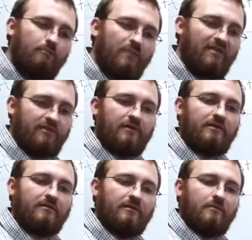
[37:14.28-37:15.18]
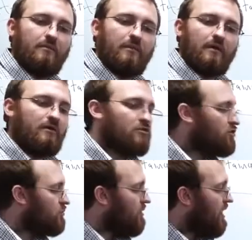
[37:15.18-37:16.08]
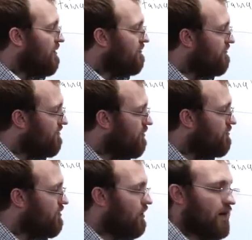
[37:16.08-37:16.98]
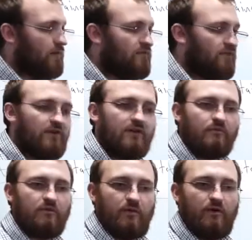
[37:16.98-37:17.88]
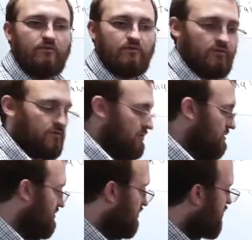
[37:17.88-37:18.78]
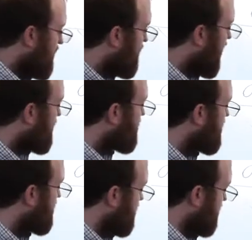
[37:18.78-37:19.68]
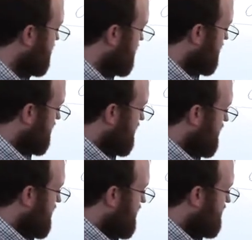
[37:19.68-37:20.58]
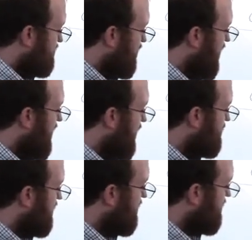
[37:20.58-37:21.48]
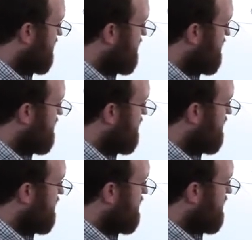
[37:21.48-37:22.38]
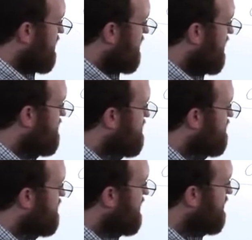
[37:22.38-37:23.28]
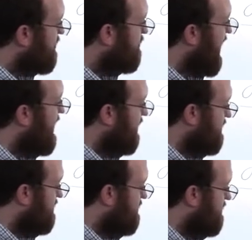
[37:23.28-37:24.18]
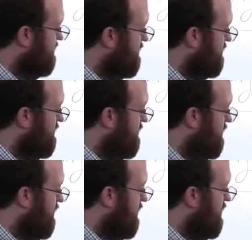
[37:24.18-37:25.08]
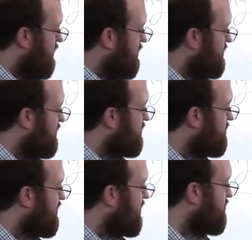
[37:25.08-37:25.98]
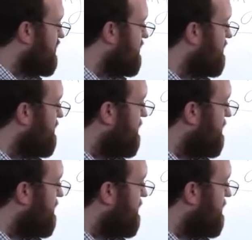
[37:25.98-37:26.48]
method to vote on funding proposals. So what Bob can do is Bob can submit a ballot to the Treasury.